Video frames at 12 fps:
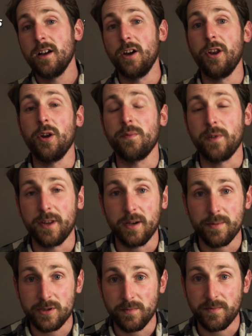and hopefully
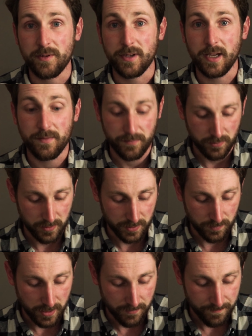there'll be something there for you
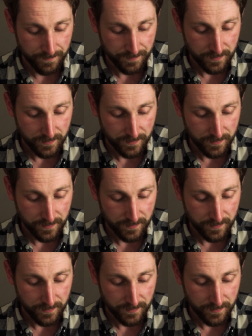as well.